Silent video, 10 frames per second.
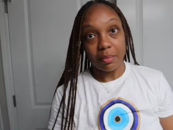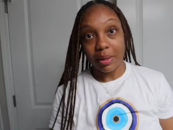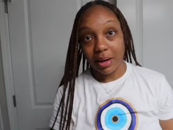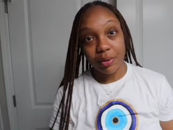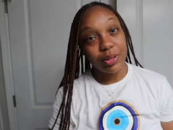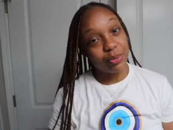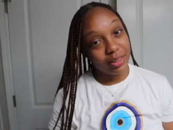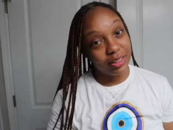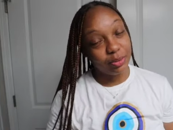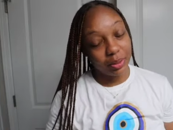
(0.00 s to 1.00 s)
But how are you
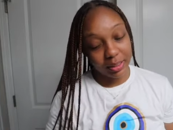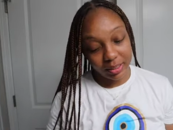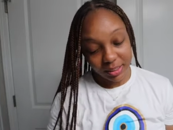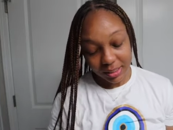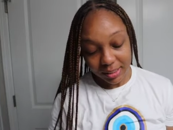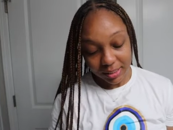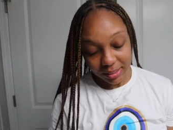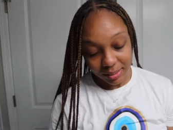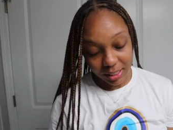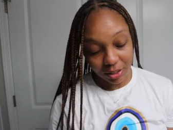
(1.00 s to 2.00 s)
really doing? Just,
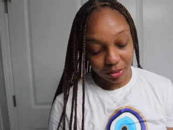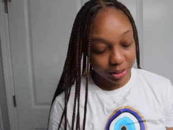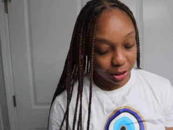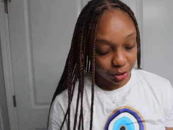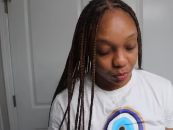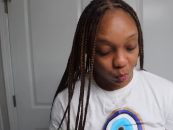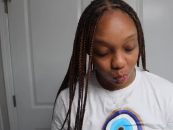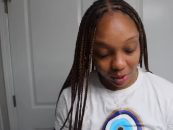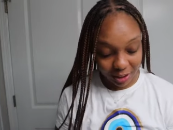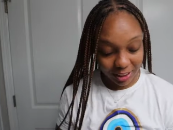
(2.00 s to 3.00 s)
you know, as you're
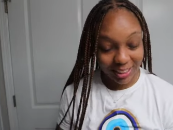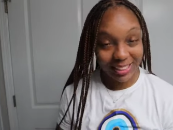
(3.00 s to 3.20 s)
watching